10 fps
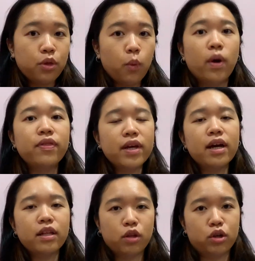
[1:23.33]
The one thing
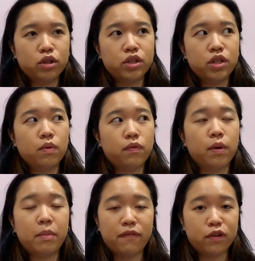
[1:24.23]
I learned from
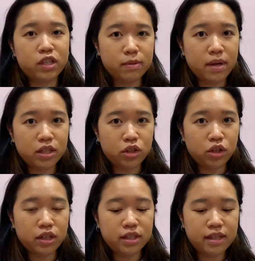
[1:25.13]
my first semester
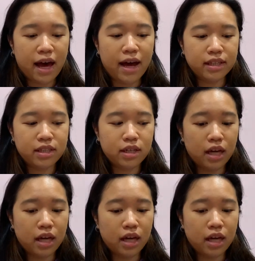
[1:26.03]
is that